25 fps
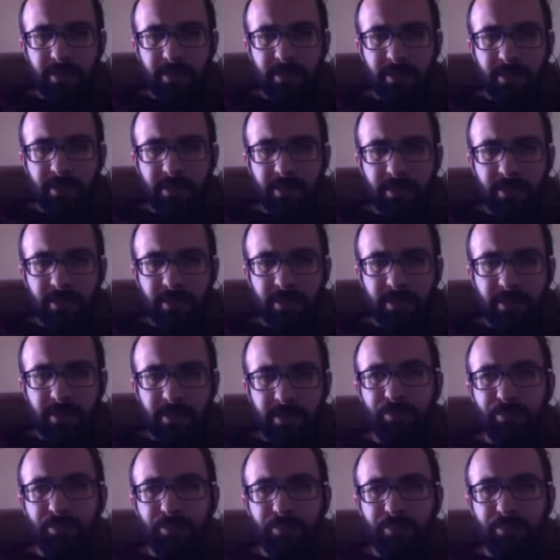that
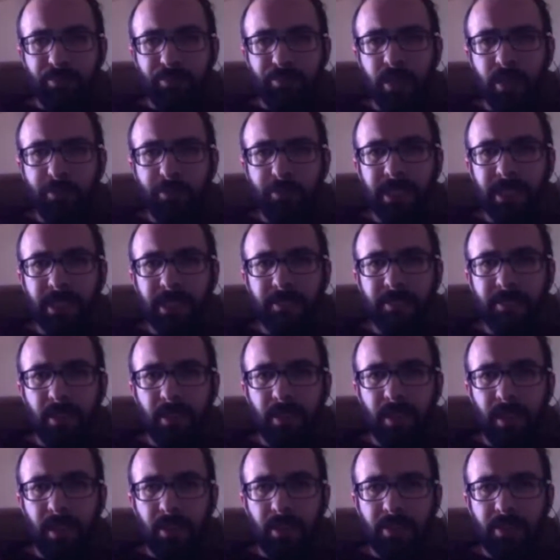prohibits
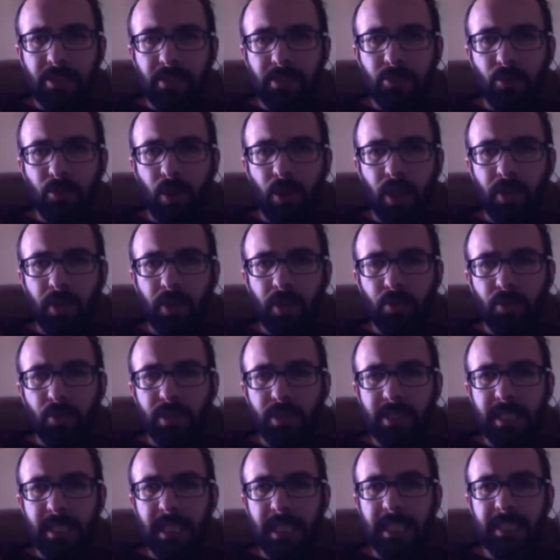us to
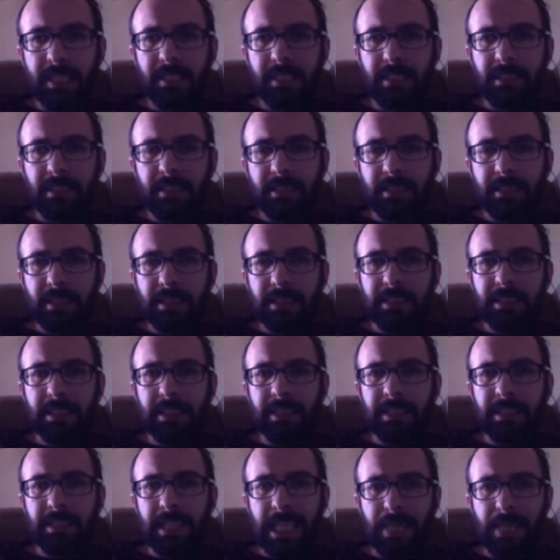understand the
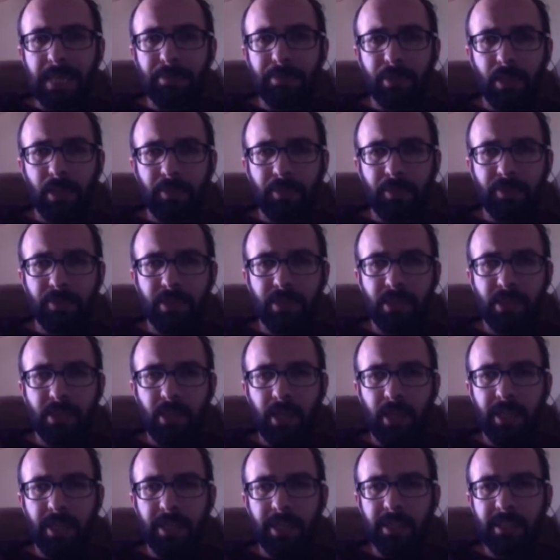labor of
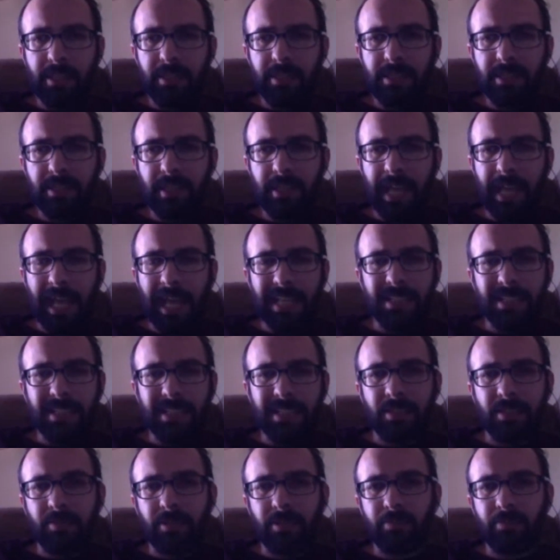science as if
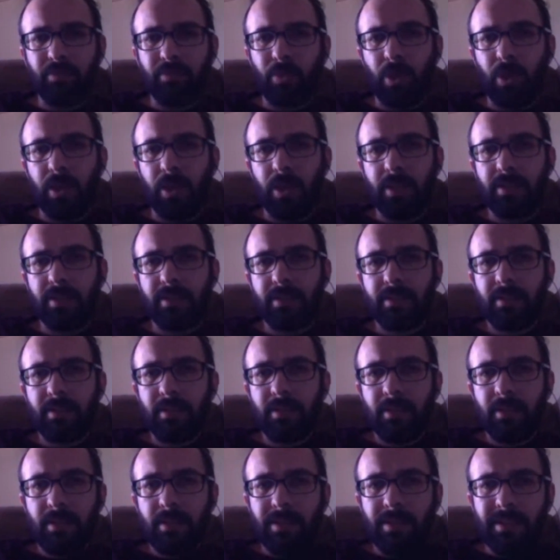it was
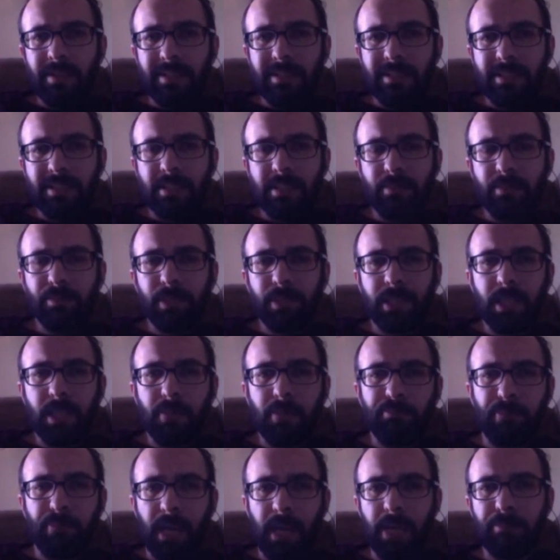simply a
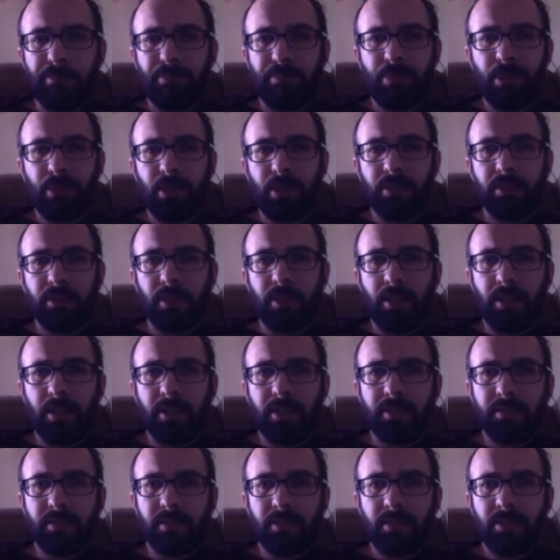byproduct
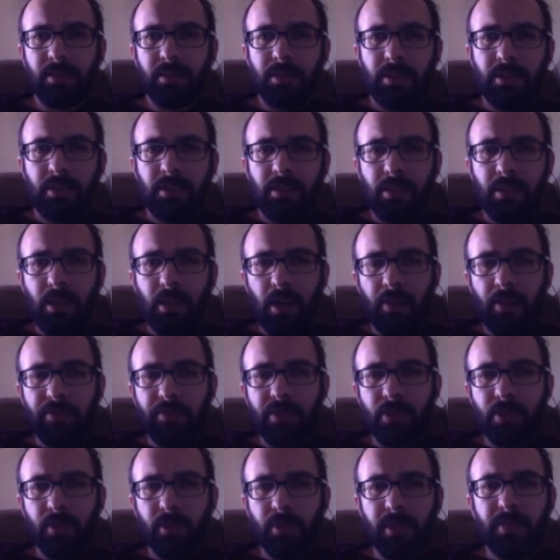of
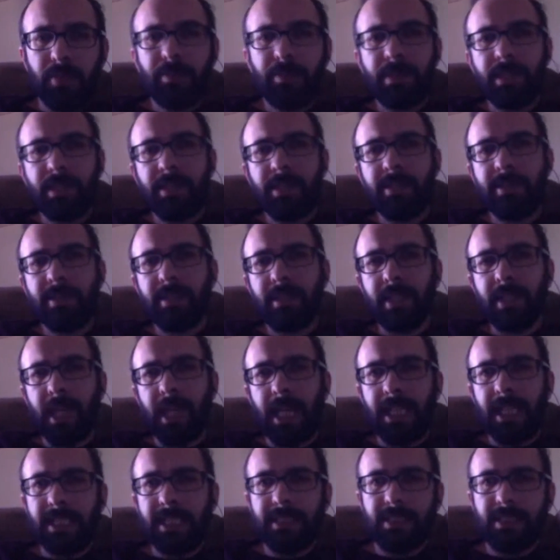solipsistic
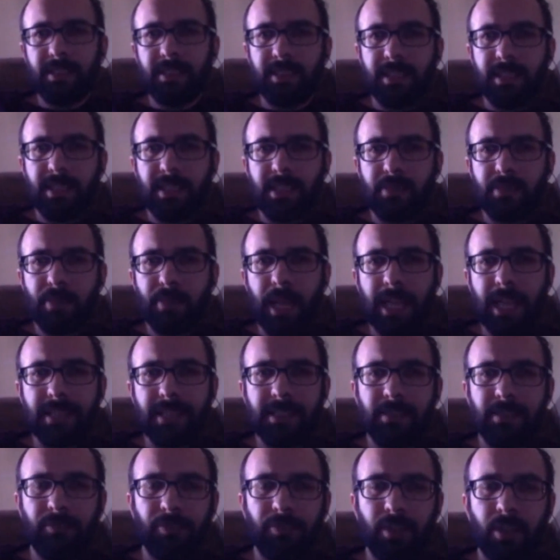idealism, as if
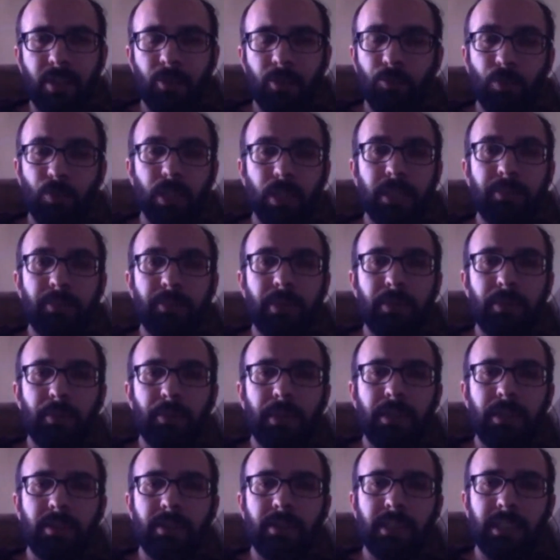whatever we
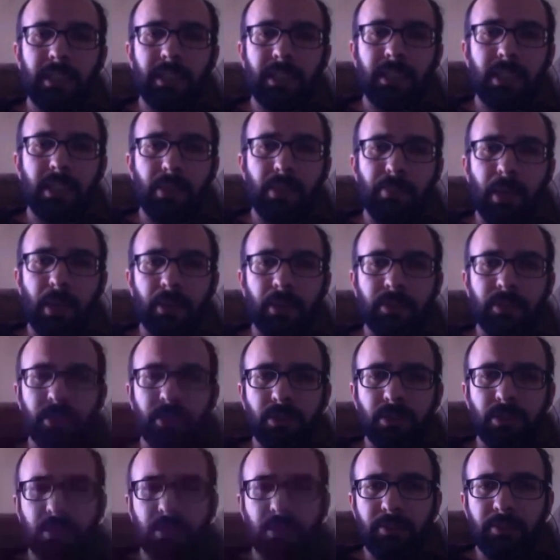think about the
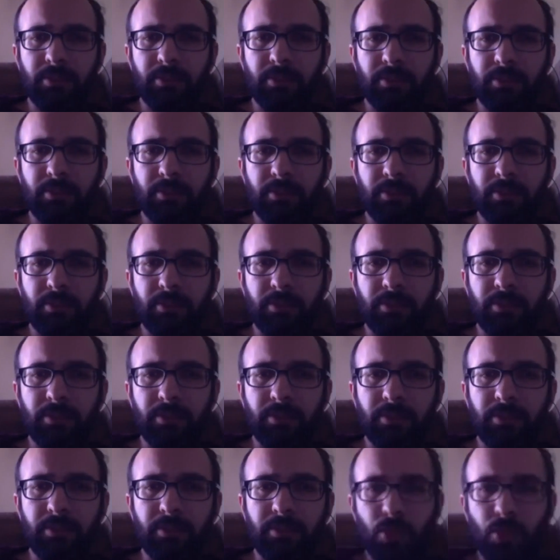universe
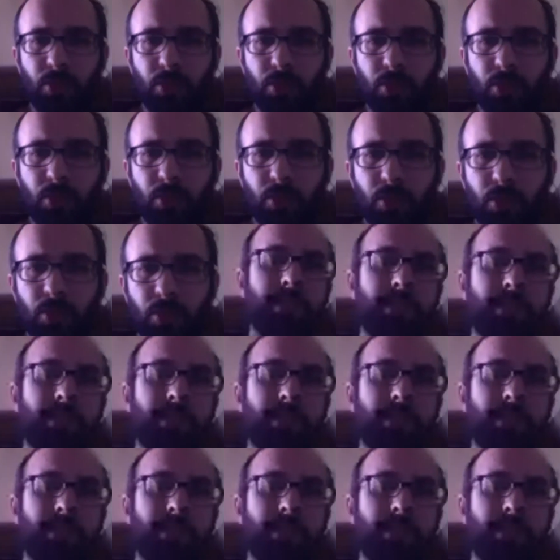should happen in